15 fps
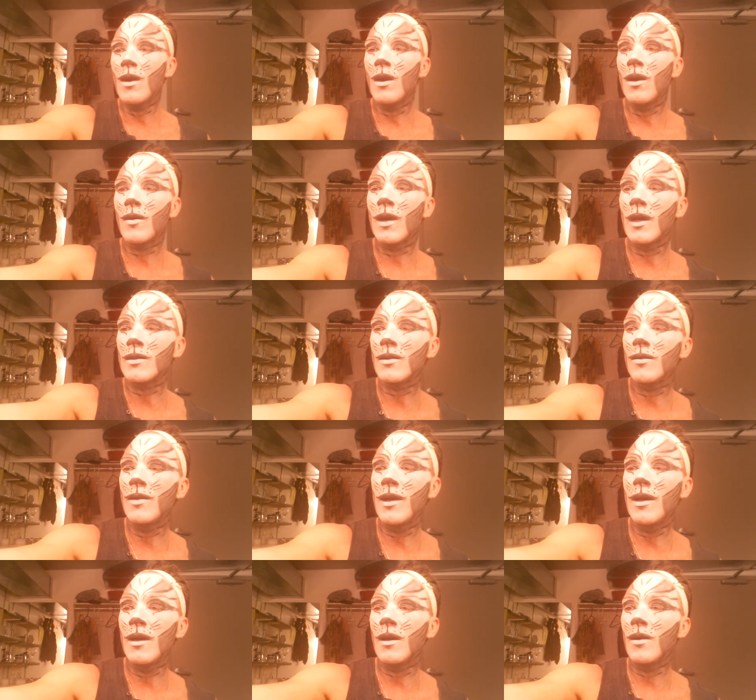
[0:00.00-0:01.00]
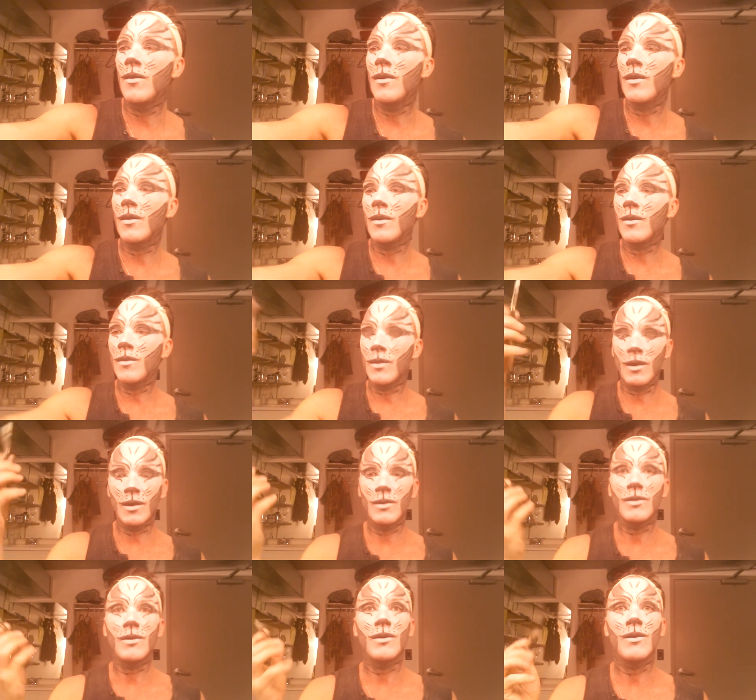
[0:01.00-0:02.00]
Okay, so now we're going
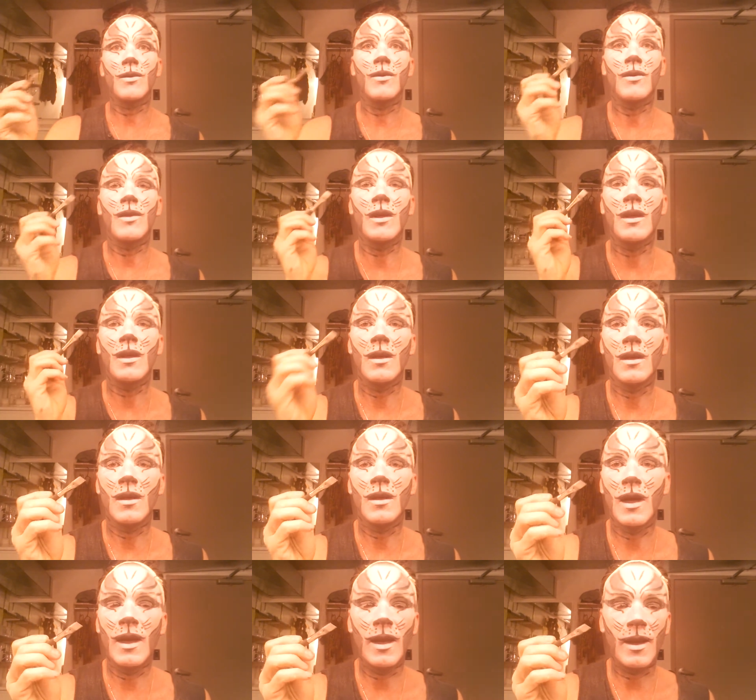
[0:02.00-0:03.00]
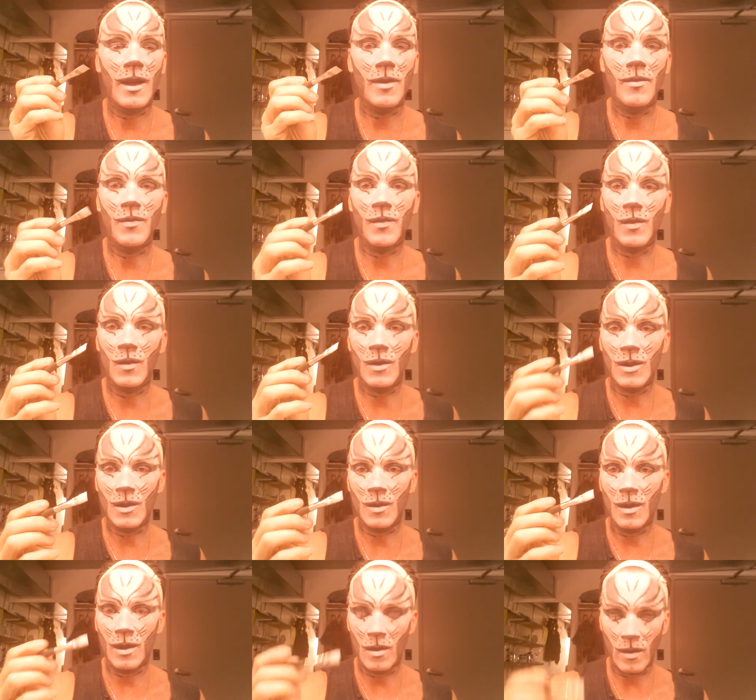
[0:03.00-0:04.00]
to do the highlighting, which is
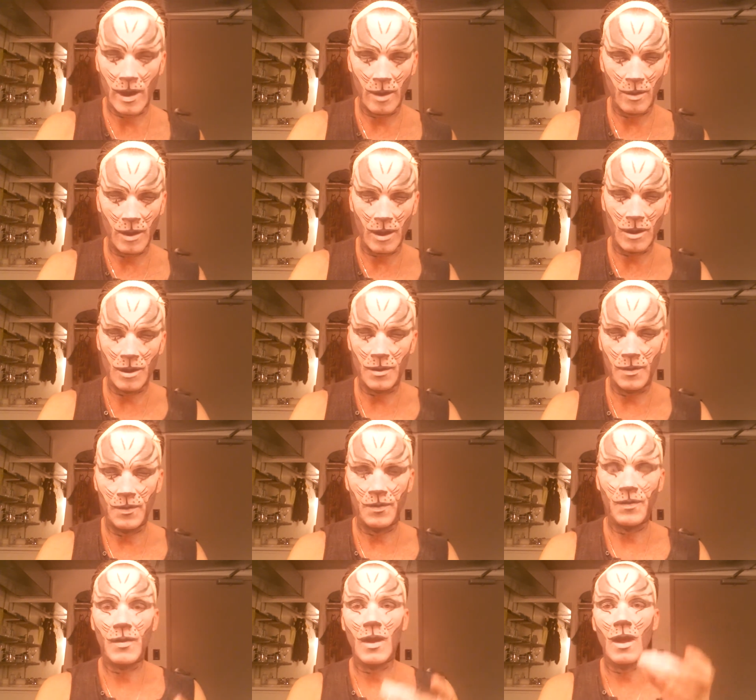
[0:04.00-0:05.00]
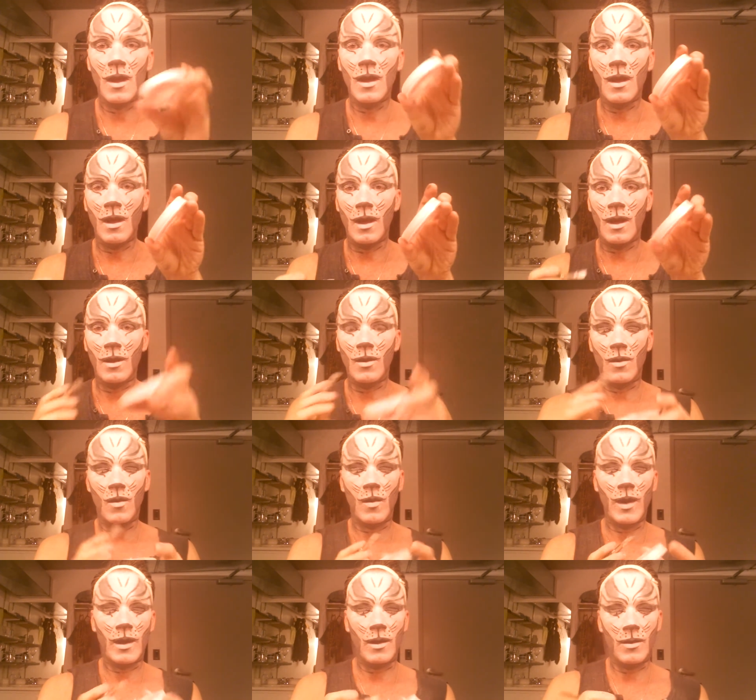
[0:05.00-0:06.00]
with the white brush and the
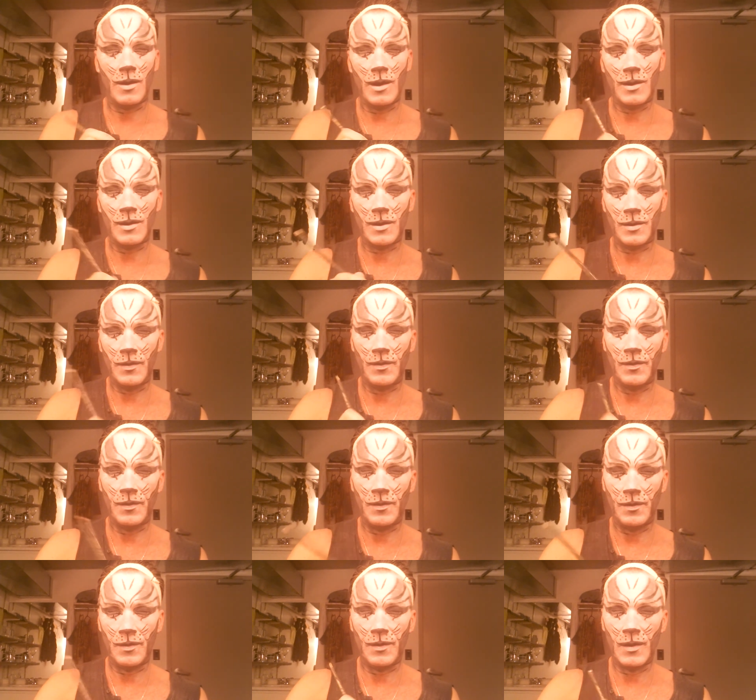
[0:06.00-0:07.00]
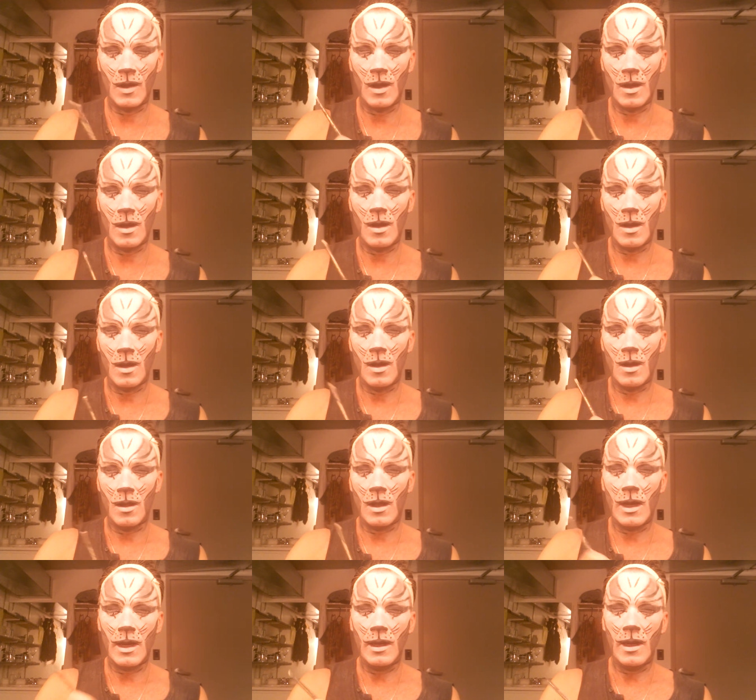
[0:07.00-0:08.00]
white grease. The
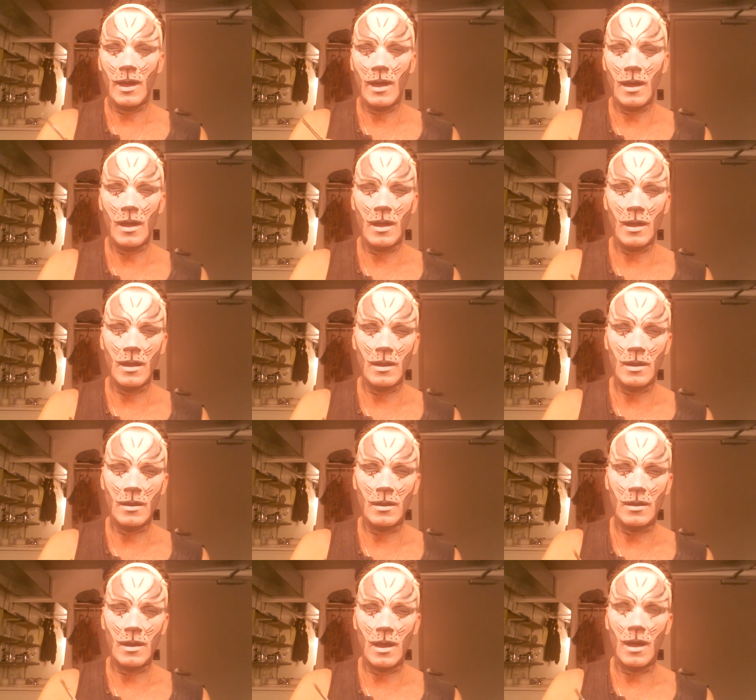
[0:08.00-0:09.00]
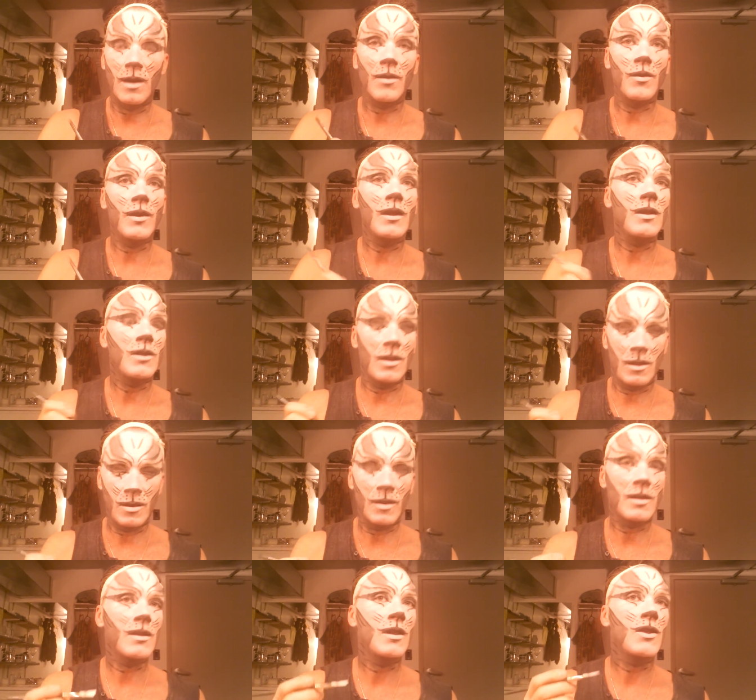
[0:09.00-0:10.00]
highlighting is really just to
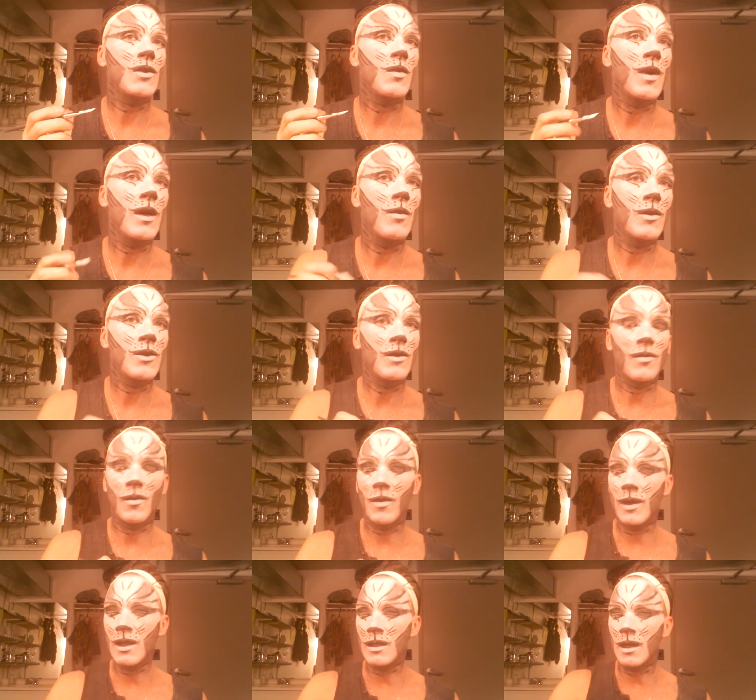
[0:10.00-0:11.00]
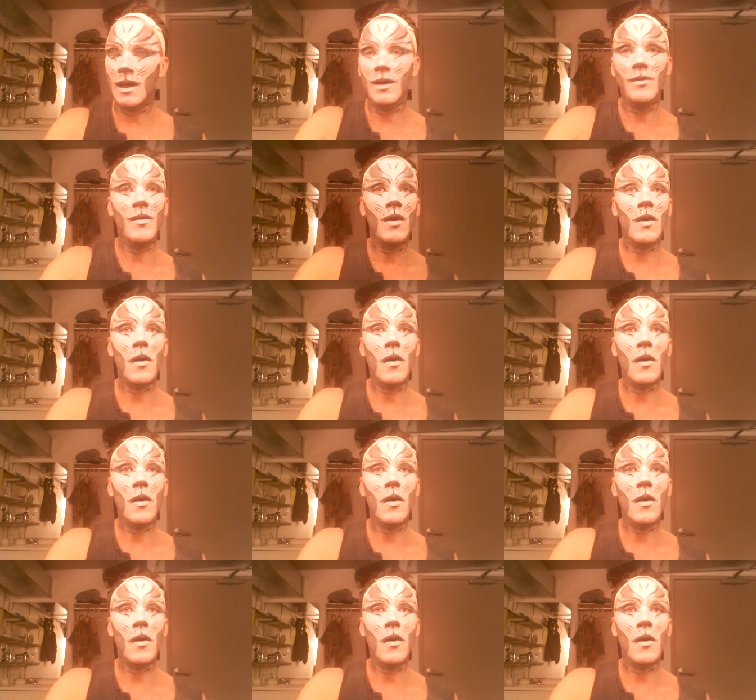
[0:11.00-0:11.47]
accentuate what you've already done.